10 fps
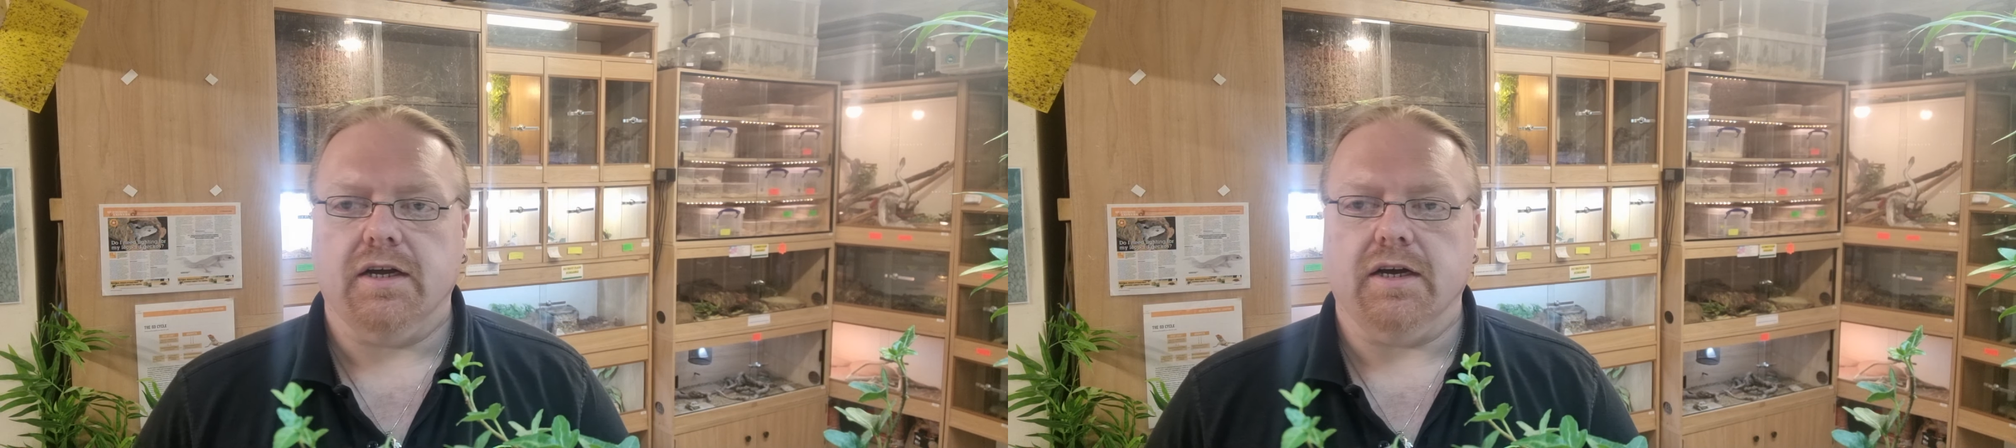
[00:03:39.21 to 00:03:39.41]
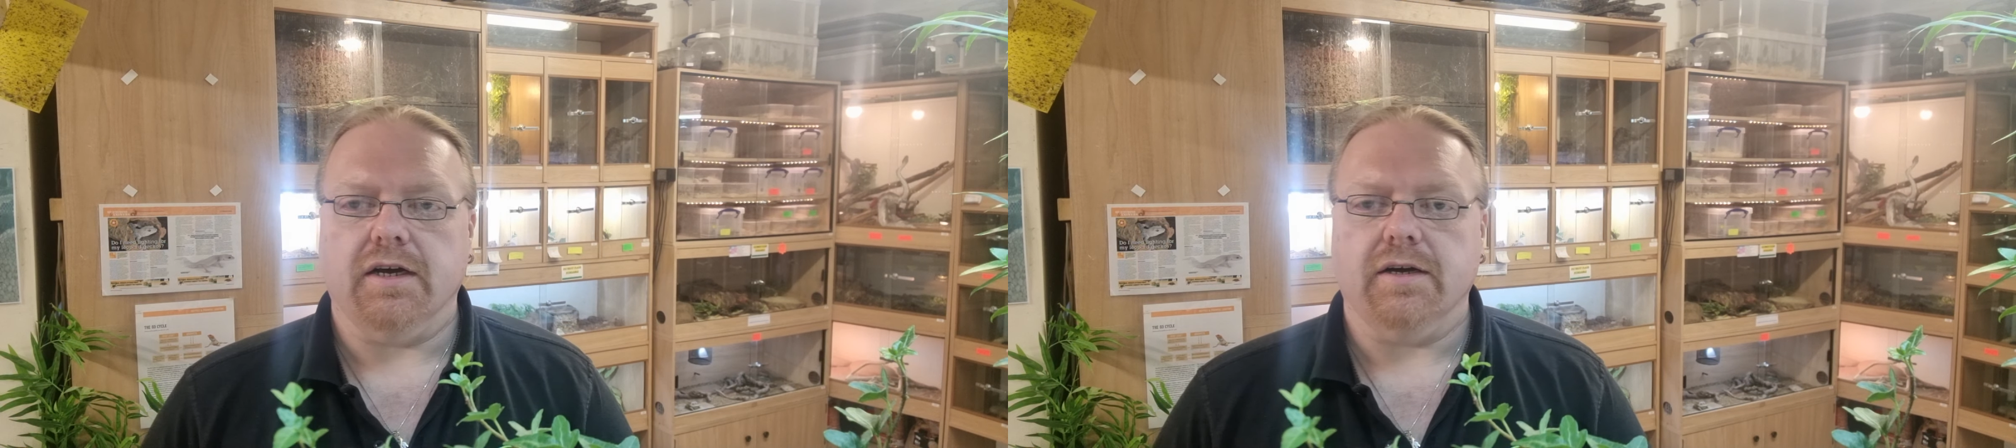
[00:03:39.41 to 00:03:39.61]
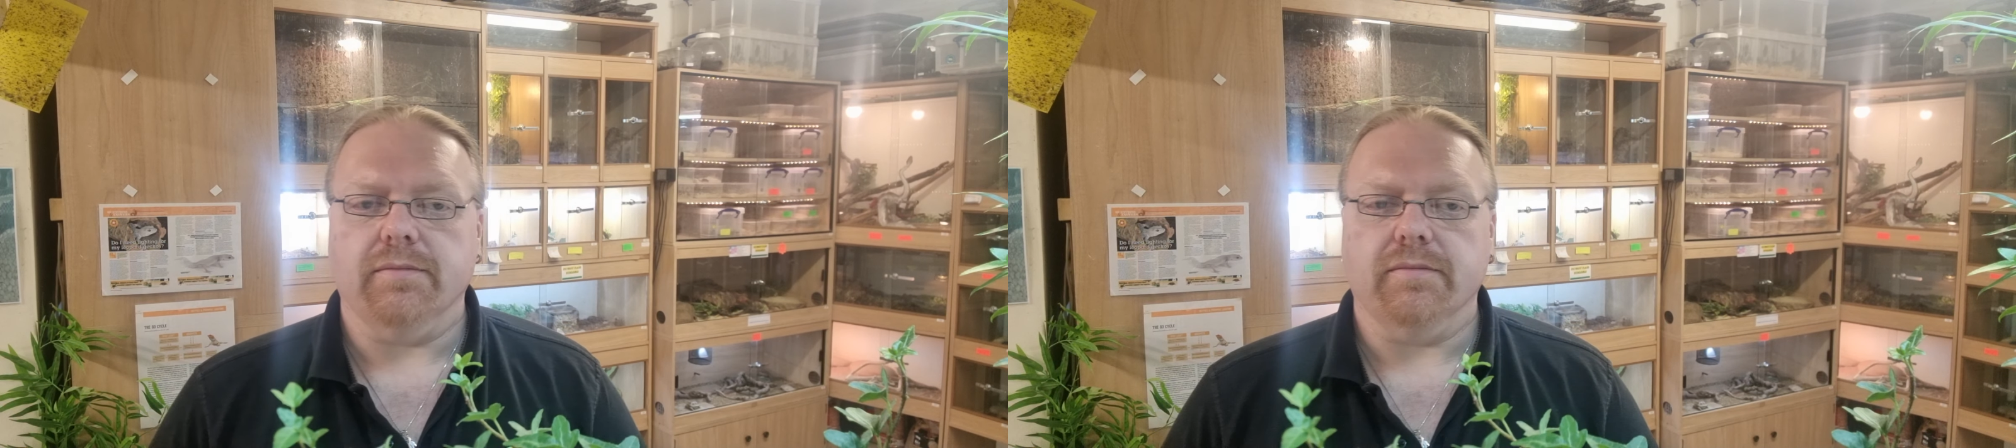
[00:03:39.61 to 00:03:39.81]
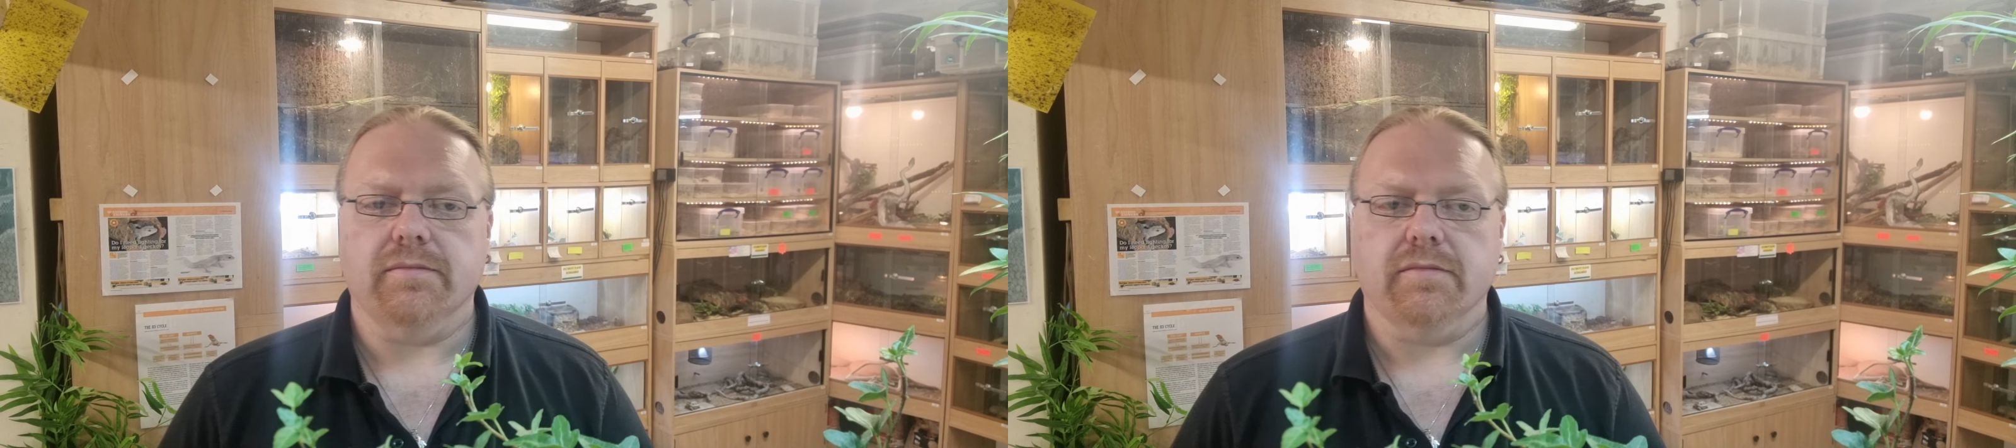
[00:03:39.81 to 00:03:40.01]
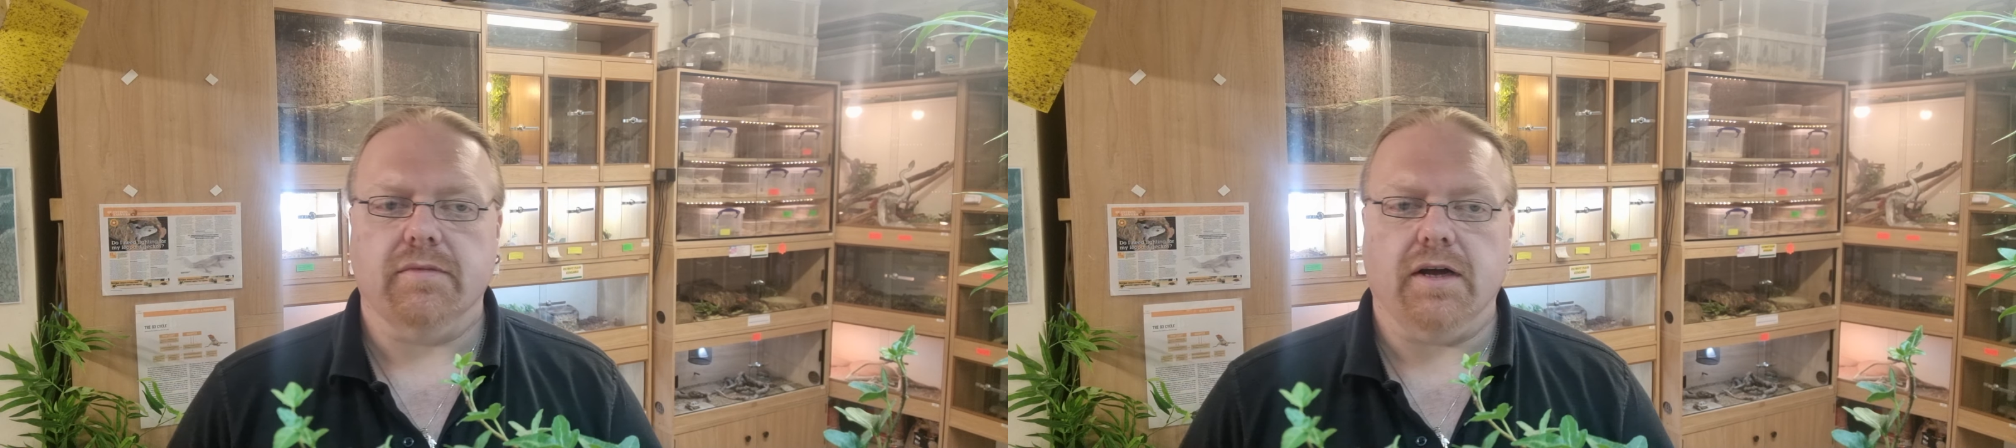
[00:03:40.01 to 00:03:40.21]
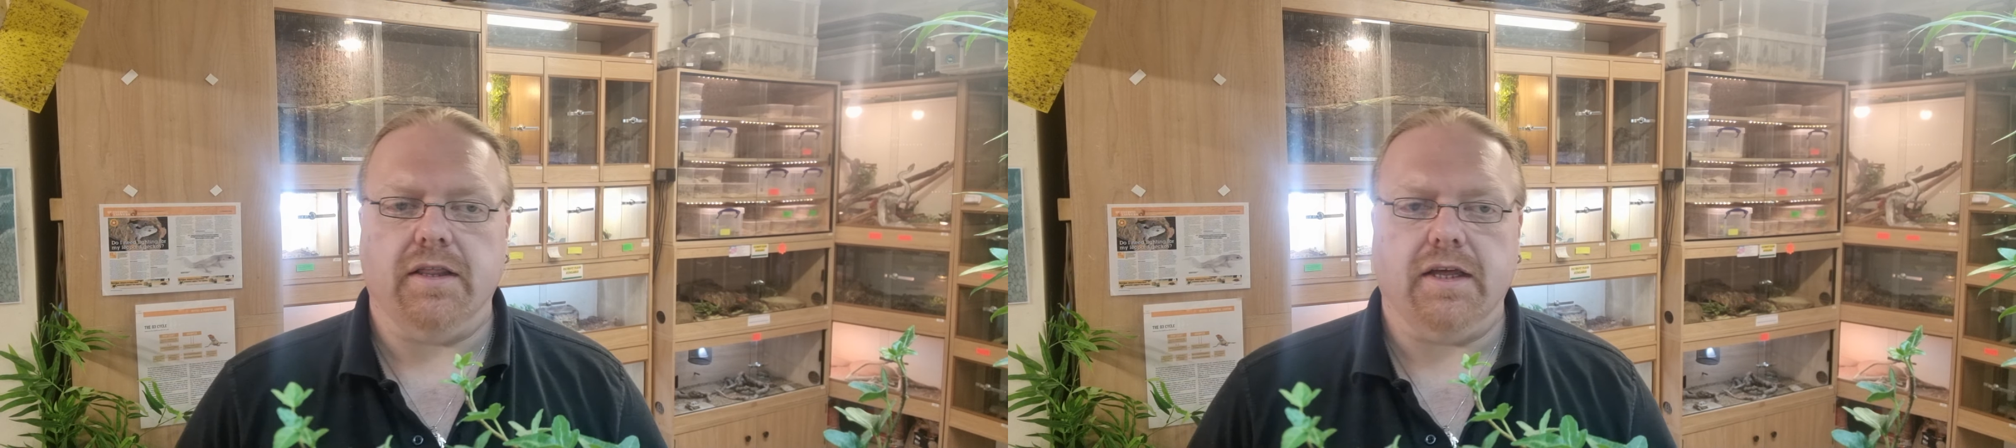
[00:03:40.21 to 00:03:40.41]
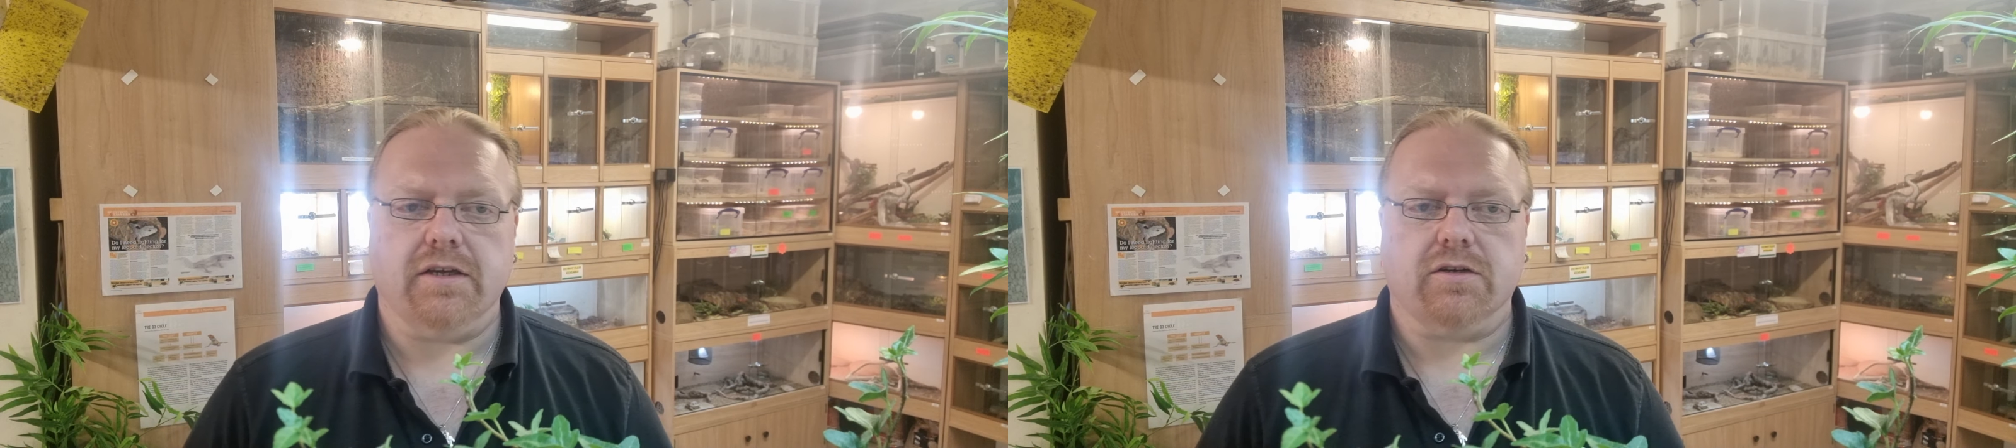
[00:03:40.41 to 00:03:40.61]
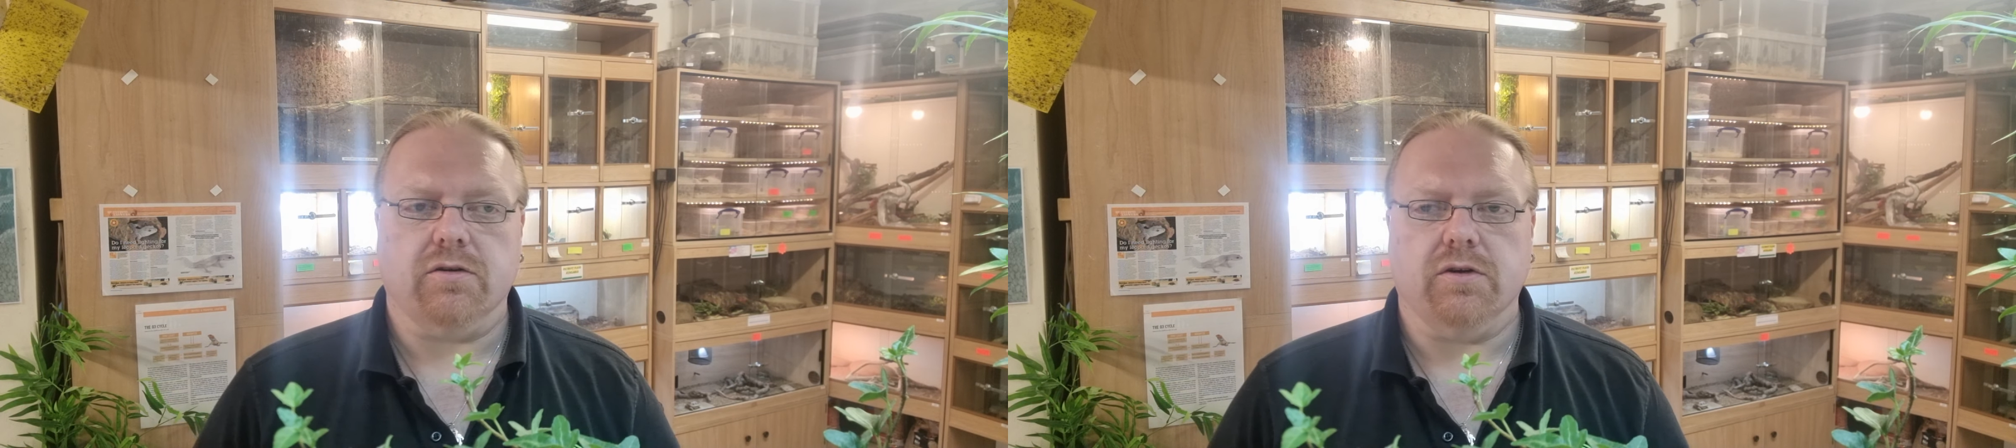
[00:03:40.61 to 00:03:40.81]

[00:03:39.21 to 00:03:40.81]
and that's a